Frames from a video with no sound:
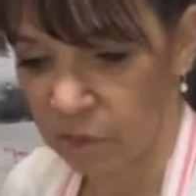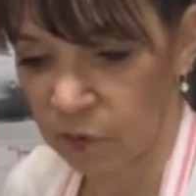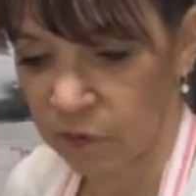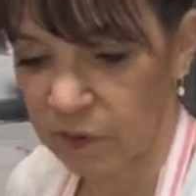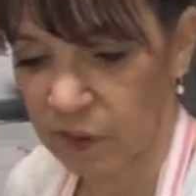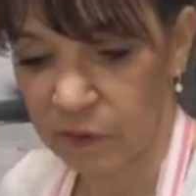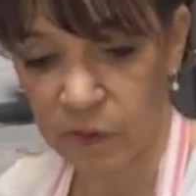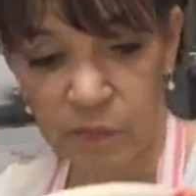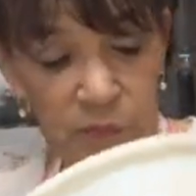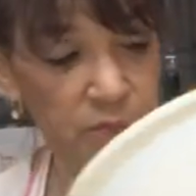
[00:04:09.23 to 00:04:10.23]
more flour,
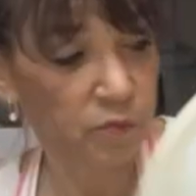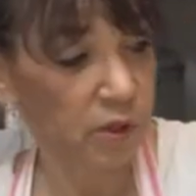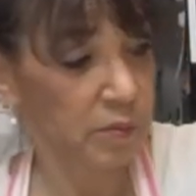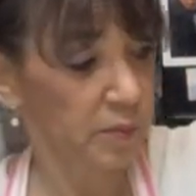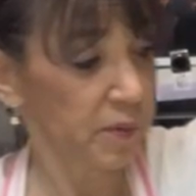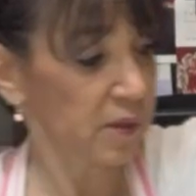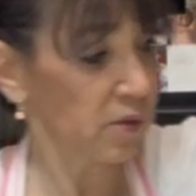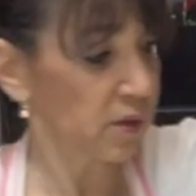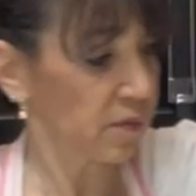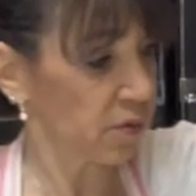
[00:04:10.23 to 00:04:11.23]
probably
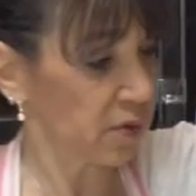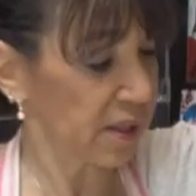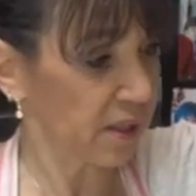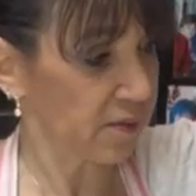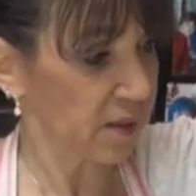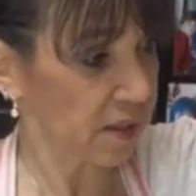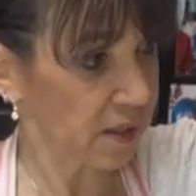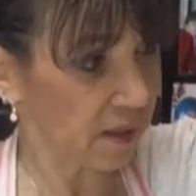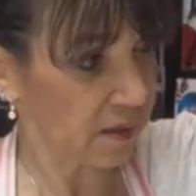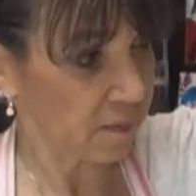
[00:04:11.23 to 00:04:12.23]
all of the rest of this.